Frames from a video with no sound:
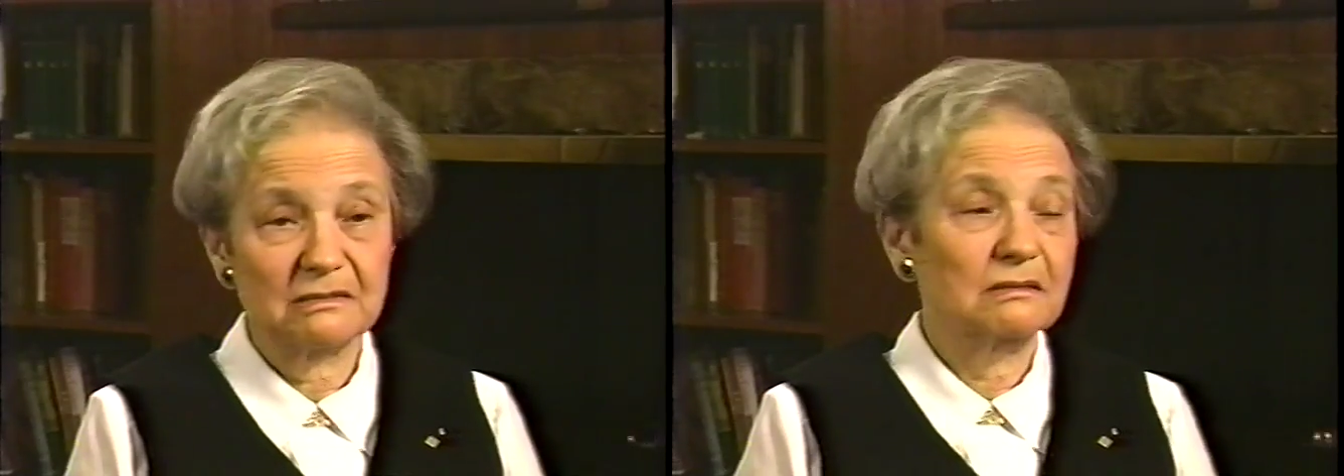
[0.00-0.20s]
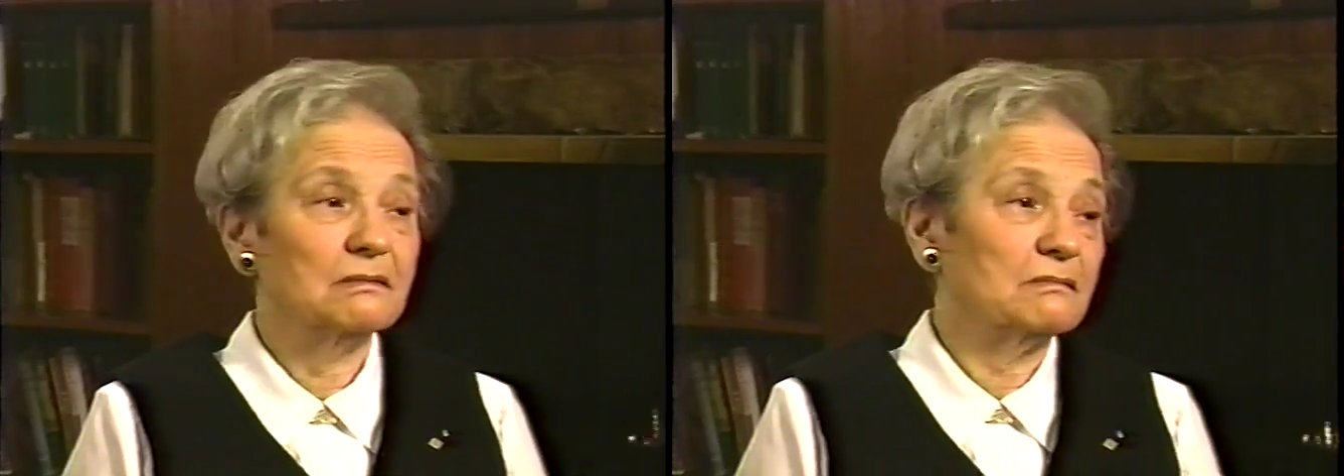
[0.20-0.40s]

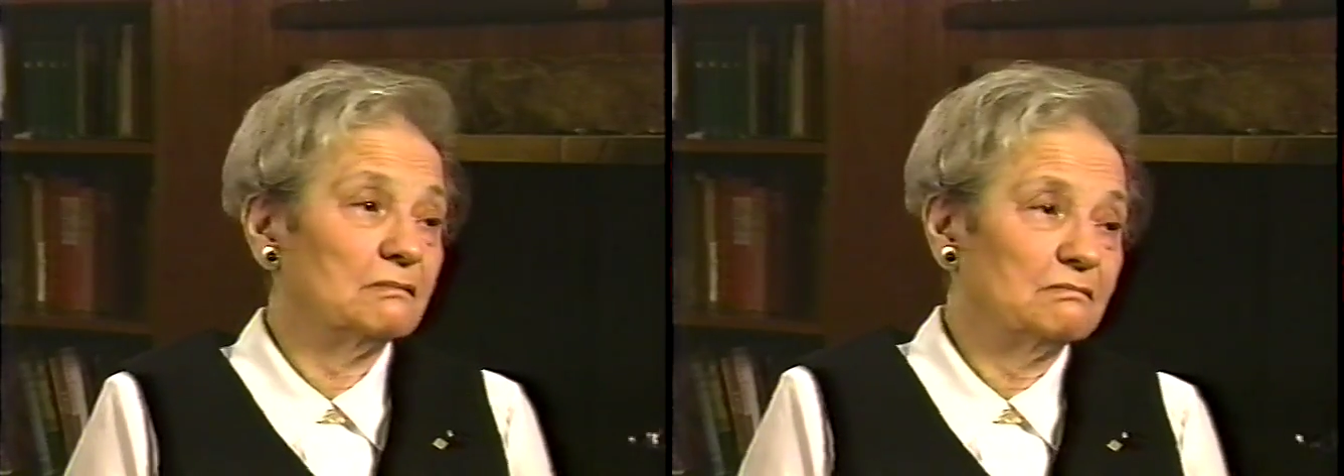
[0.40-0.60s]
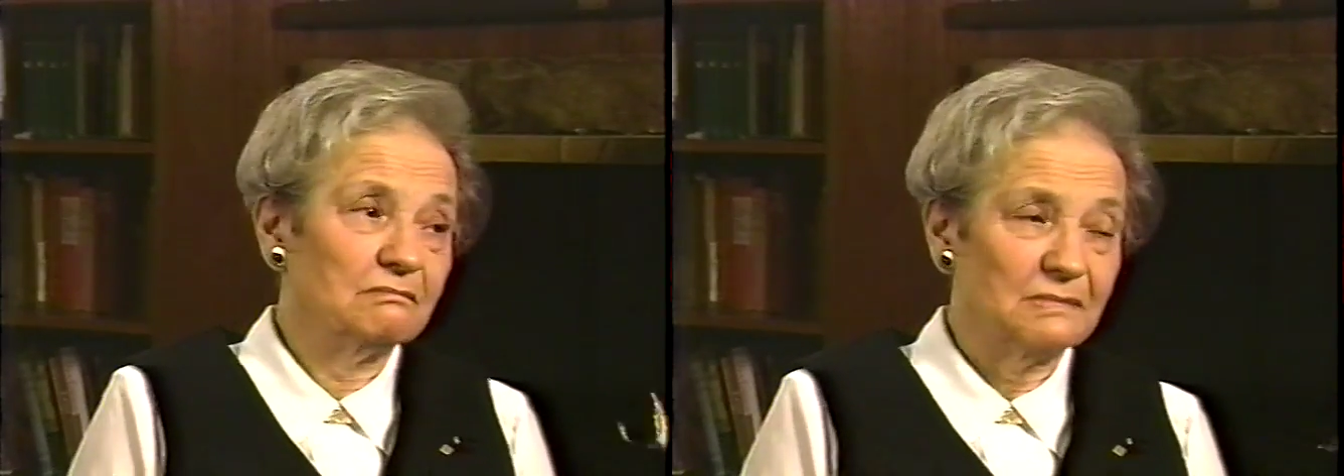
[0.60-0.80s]
And
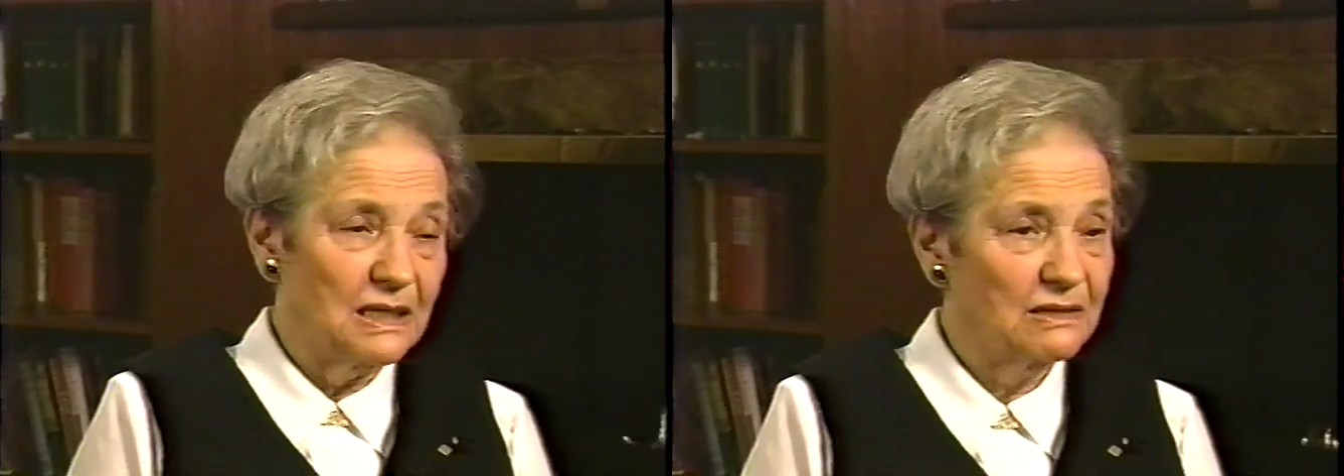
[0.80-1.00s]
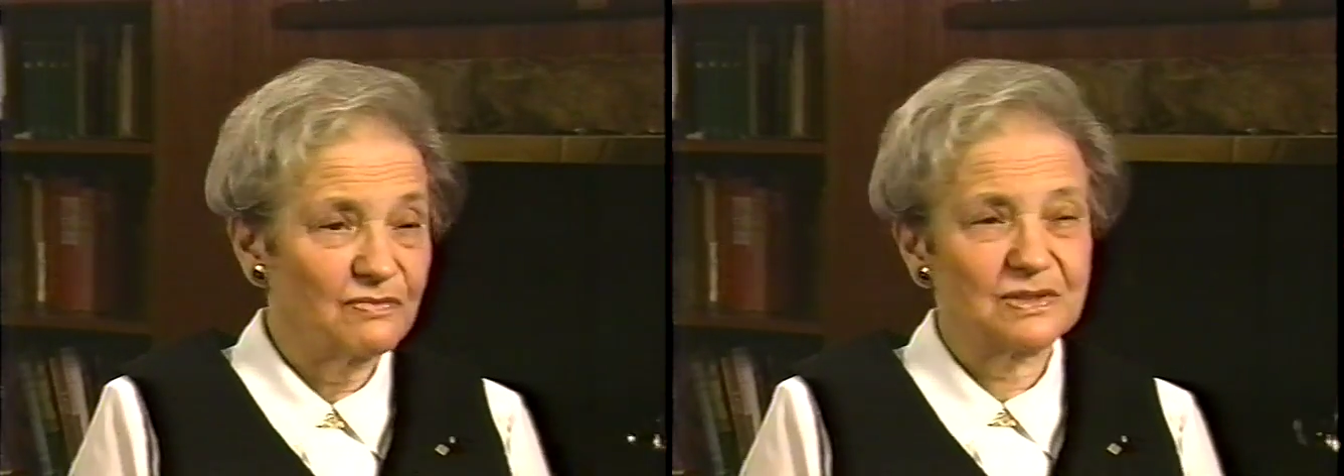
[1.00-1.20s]

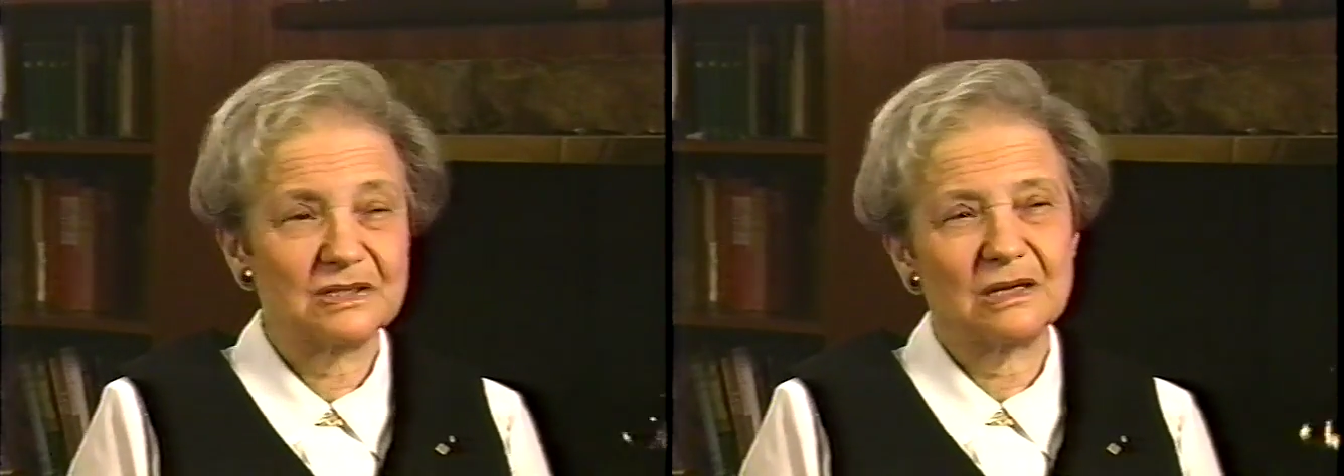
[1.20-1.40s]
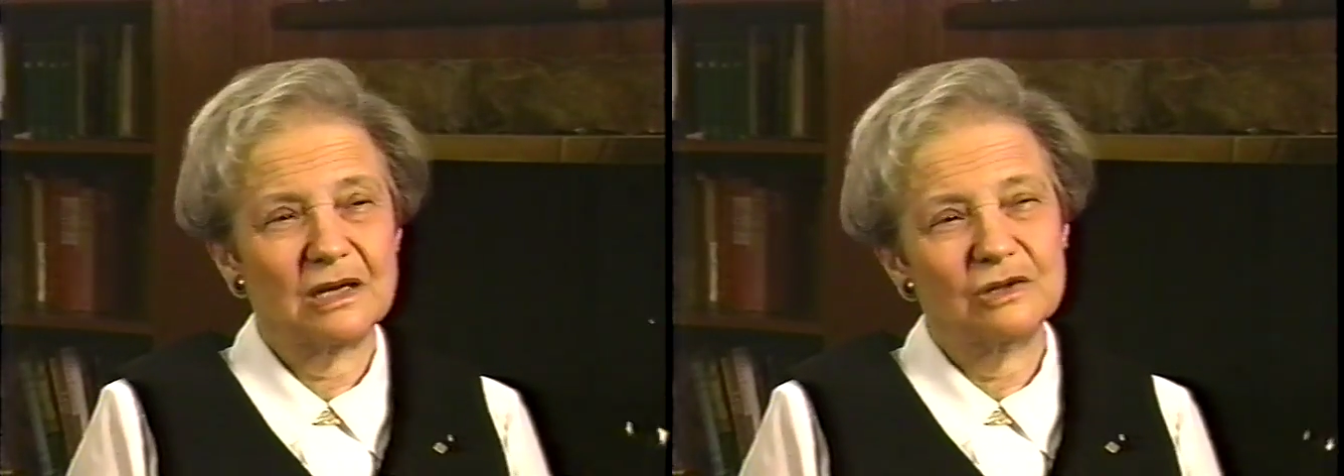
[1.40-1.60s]
that was
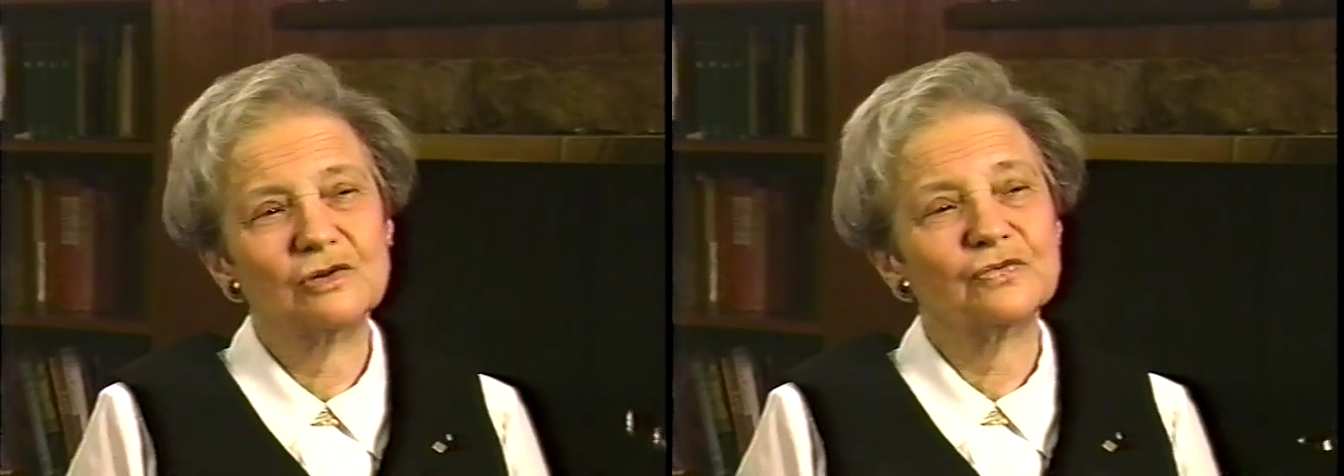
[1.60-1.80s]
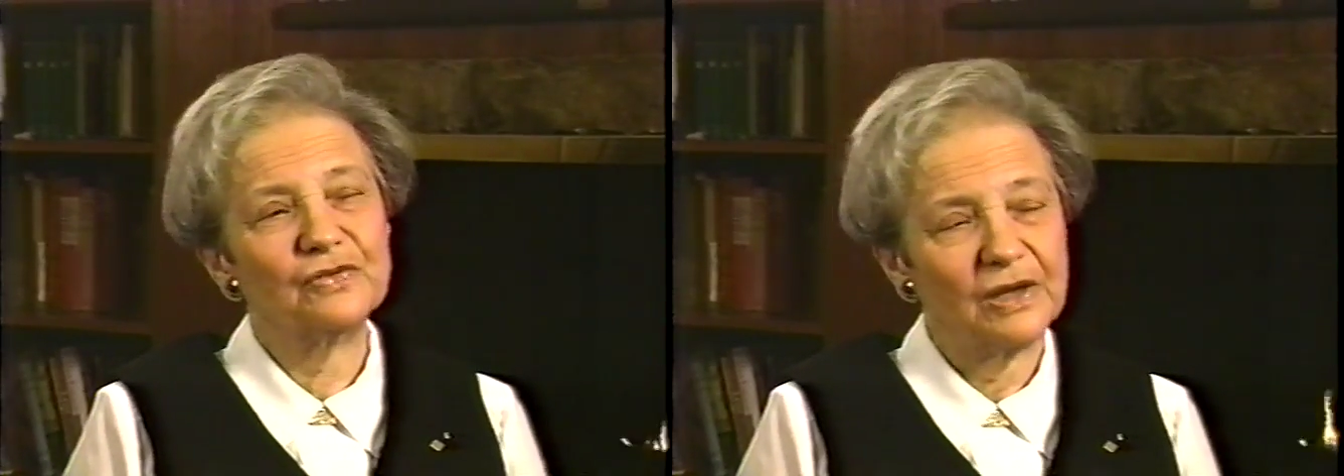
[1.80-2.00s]
kind of
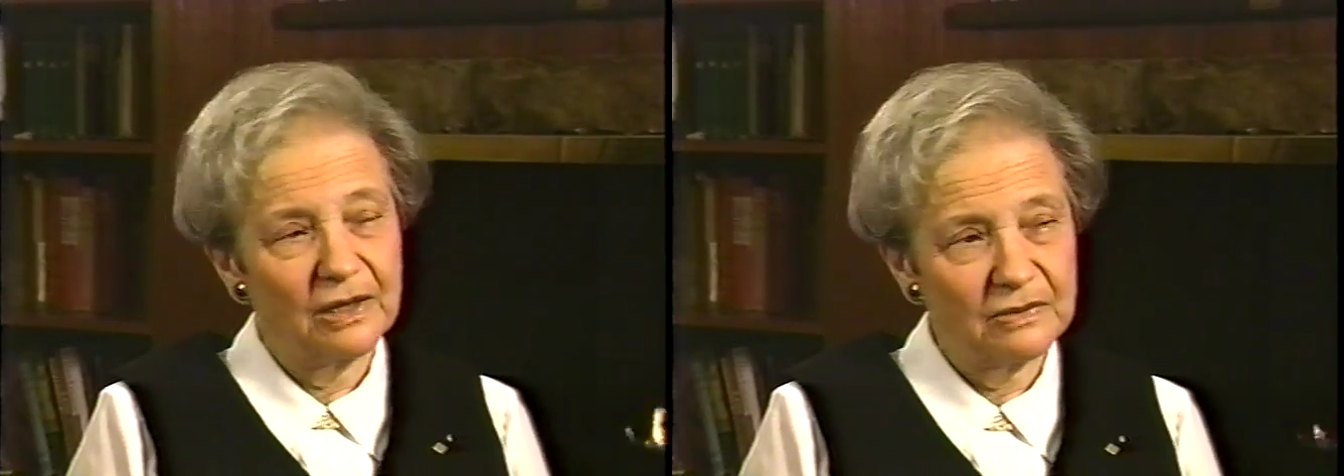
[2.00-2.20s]
it.